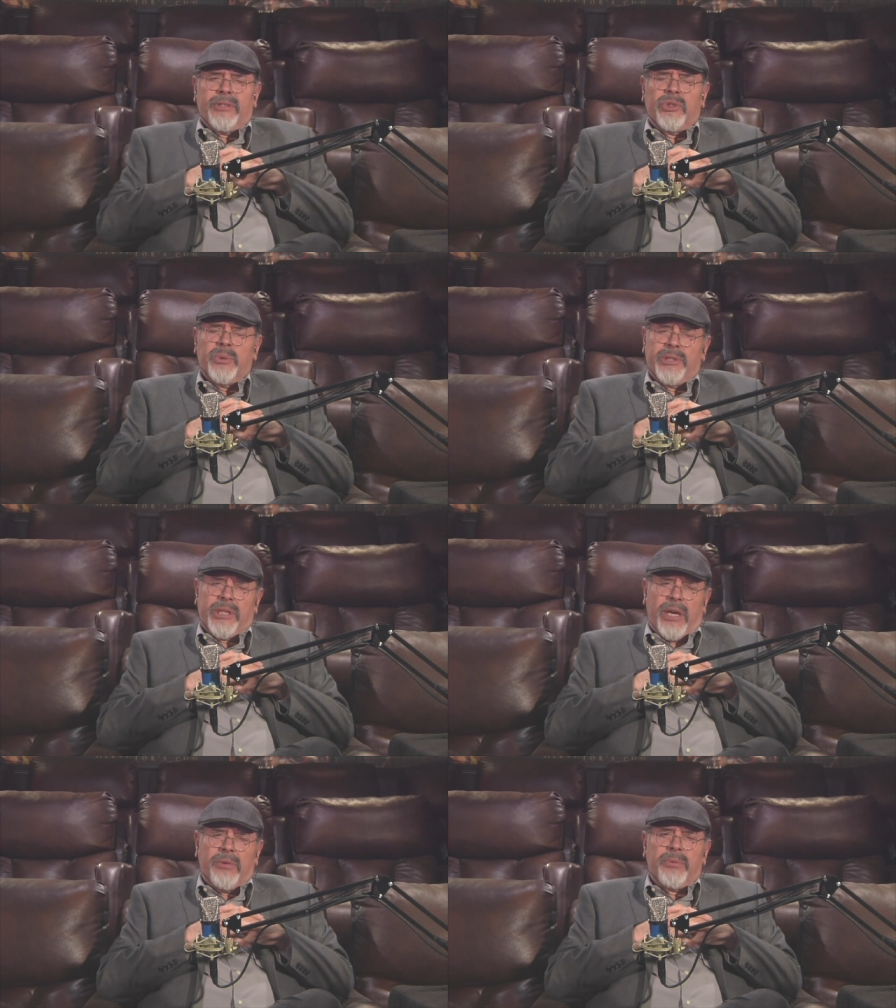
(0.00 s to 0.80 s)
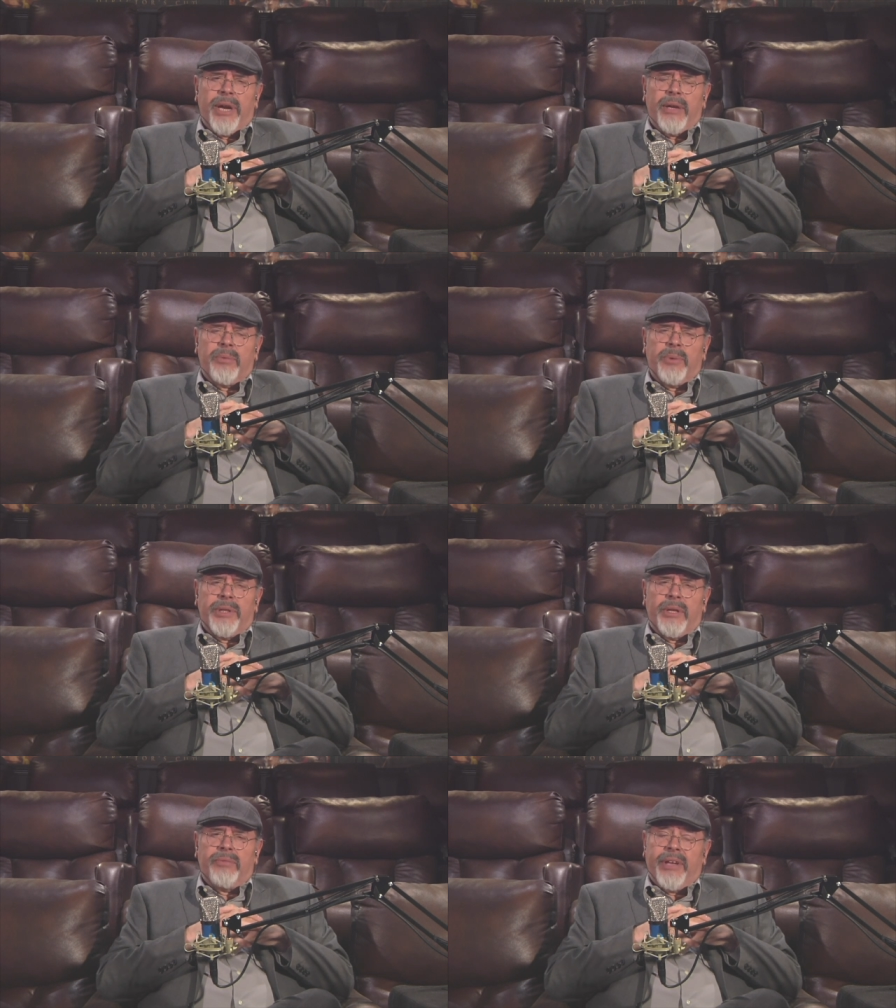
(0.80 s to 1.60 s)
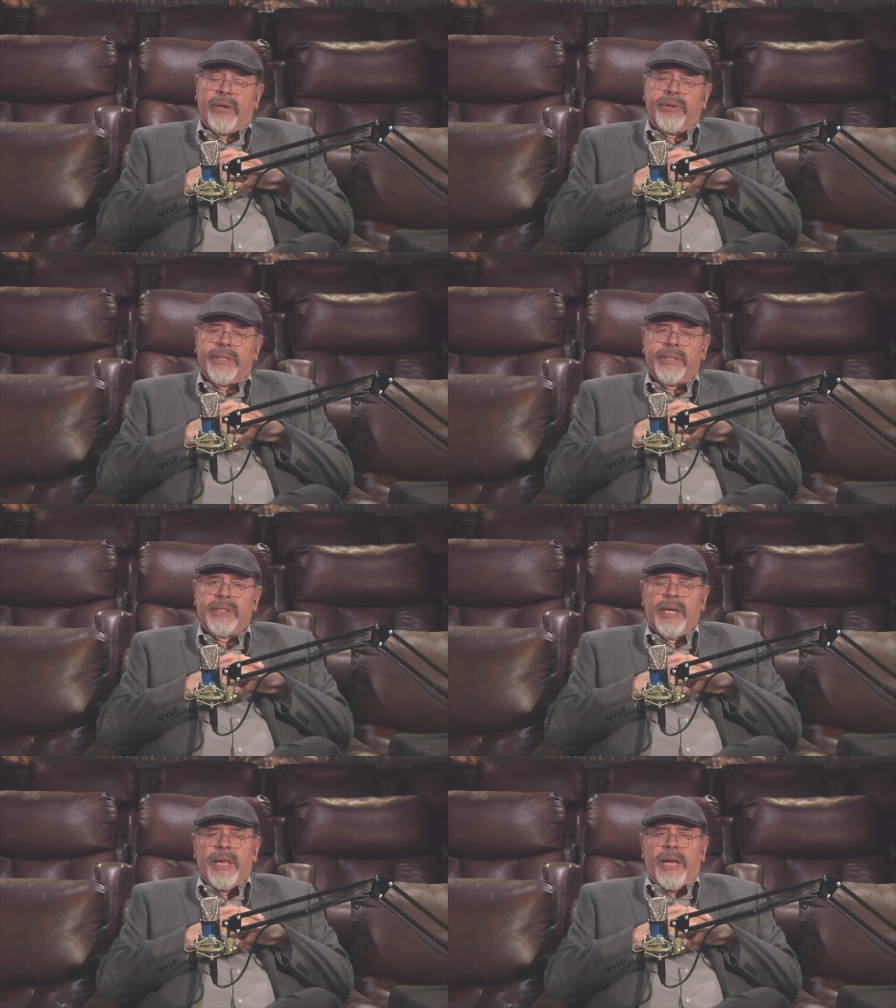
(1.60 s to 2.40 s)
suicide rate with veterans.